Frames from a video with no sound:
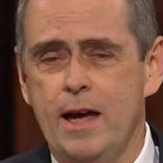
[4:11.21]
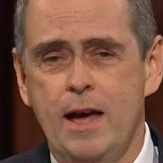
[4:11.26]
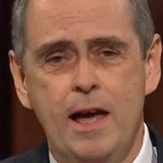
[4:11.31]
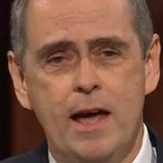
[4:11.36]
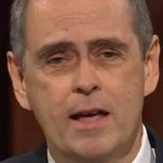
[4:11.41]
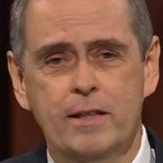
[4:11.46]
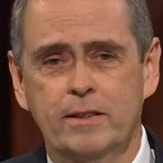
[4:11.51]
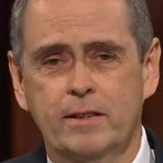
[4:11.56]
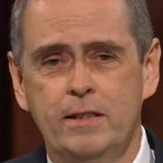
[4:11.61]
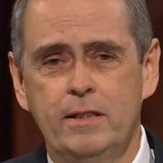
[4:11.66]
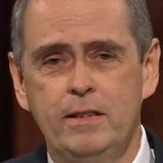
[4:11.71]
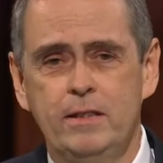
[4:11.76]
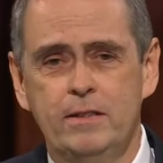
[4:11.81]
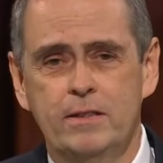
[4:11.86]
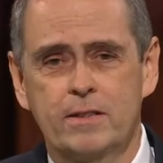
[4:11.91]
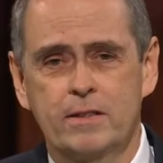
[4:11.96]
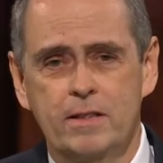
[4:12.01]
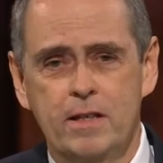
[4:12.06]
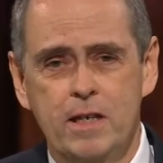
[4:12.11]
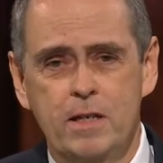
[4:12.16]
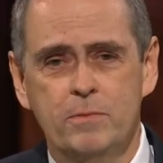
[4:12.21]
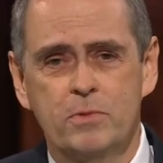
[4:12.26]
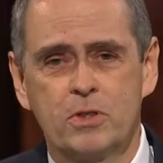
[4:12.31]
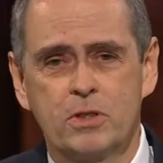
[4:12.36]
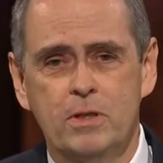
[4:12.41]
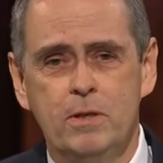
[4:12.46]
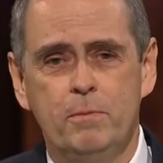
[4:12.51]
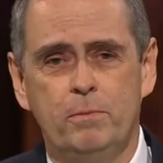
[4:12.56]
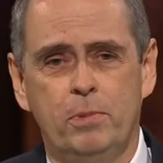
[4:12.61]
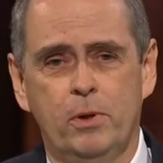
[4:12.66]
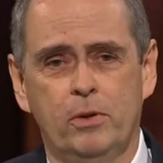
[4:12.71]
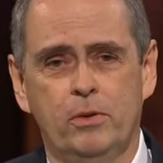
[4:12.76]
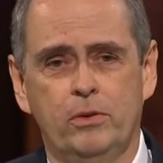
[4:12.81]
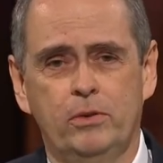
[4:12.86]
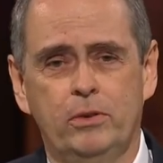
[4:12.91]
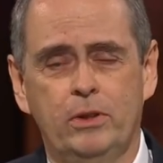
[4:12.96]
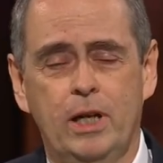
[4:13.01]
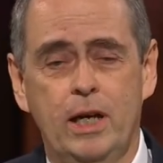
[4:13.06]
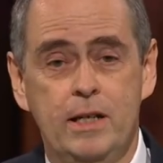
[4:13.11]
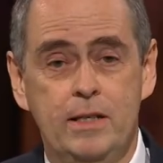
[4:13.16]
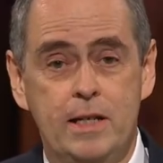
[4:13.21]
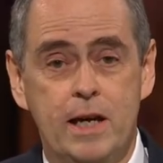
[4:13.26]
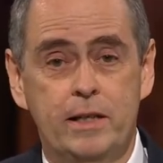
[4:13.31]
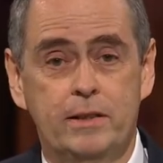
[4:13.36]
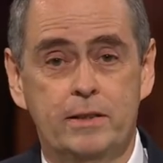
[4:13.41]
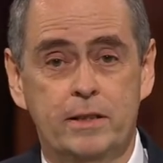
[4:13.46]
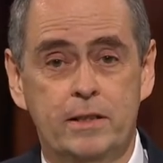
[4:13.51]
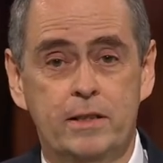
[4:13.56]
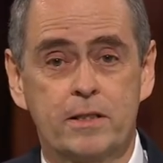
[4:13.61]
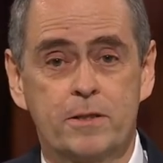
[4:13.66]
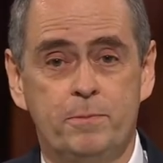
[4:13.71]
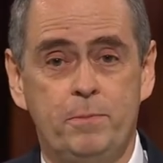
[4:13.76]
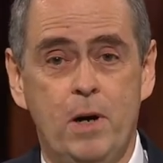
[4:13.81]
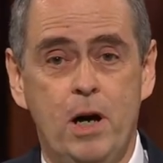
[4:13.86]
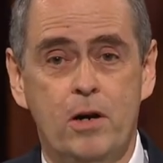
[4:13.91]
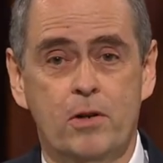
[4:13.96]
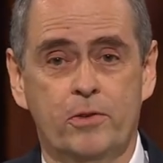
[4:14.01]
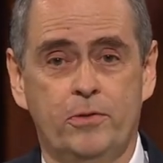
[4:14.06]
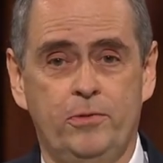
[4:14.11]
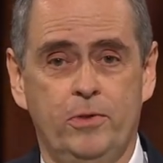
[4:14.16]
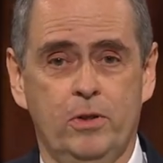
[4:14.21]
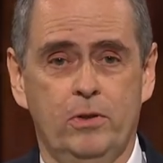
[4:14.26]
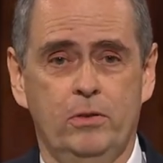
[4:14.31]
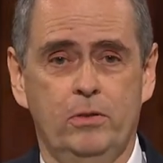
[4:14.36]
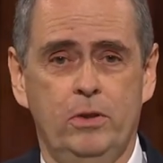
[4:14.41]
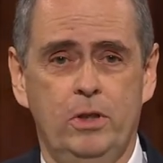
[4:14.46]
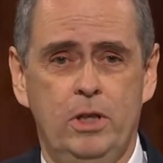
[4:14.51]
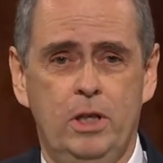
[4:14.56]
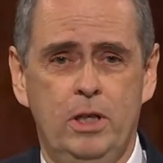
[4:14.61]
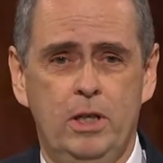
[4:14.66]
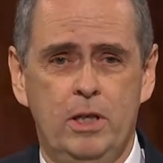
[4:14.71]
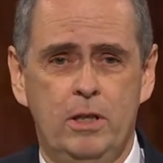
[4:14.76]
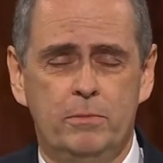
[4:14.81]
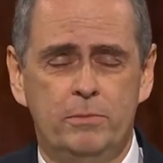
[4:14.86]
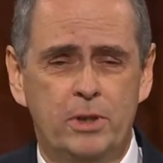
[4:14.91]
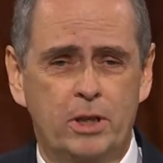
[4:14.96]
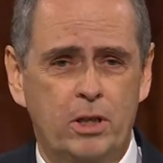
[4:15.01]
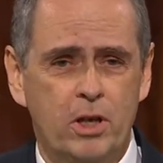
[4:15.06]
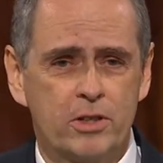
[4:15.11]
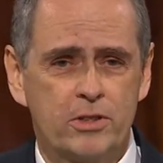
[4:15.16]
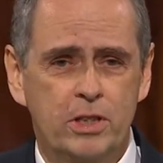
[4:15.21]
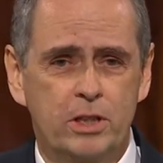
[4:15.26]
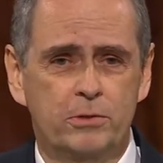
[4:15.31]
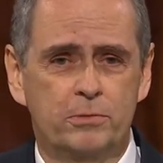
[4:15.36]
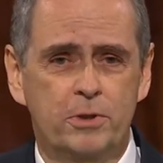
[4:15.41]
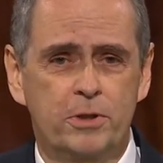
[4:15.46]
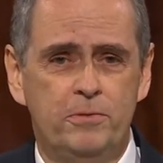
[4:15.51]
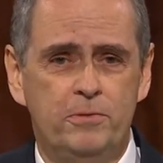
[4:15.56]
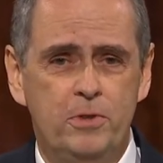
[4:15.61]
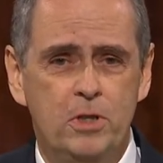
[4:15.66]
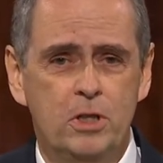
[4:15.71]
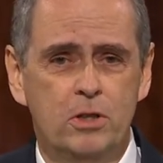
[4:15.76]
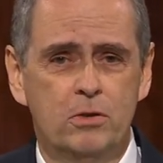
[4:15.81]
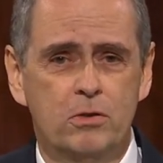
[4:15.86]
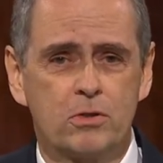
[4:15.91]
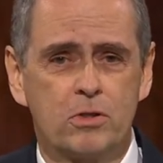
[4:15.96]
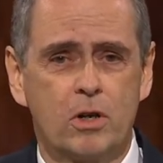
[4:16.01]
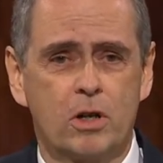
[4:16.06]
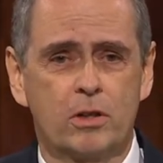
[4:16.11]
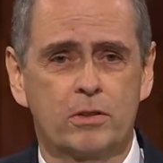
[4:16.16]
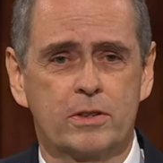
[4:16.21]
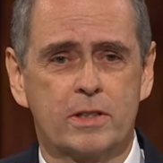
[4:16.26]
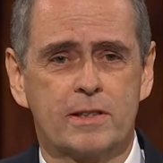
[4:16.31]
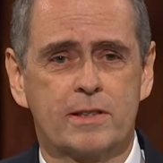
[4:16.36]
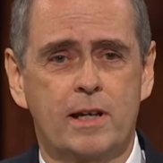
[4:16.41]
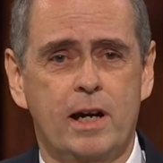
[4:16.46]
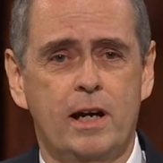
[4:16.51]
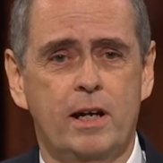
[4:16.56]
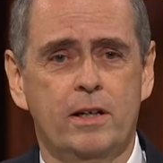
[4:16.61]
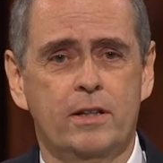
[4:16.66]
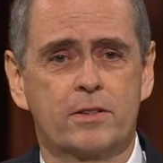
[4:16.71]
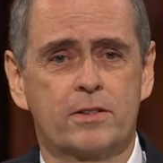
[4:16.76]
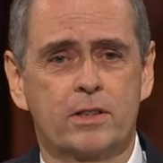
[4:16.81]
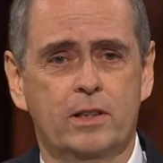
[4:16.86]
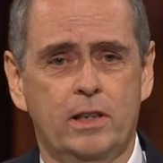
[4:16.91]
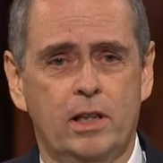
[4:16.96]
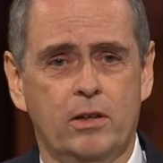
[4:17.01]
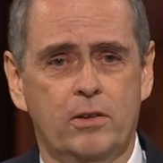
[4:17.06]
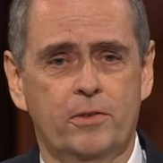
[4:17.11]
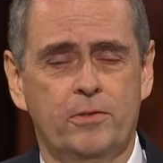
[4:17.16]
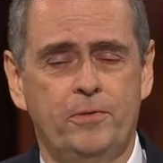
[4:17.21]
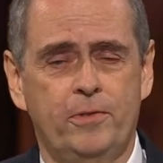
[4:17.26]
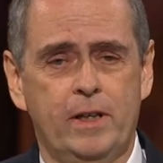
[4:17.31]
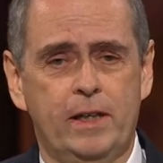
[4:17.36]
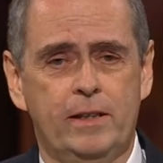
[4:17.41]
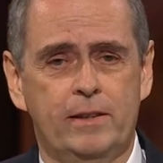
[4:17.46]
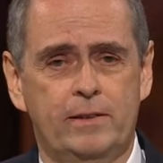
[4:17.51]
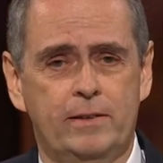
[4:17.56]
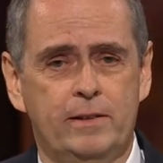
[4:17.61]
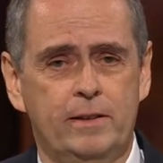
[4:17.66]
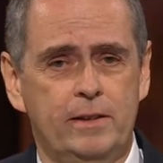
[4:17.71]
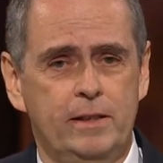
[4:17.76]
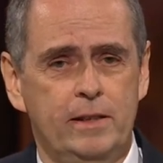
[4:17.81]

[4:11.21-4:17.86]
Asking seems simple, and yet it is powerful because it reveals our desires and our faith.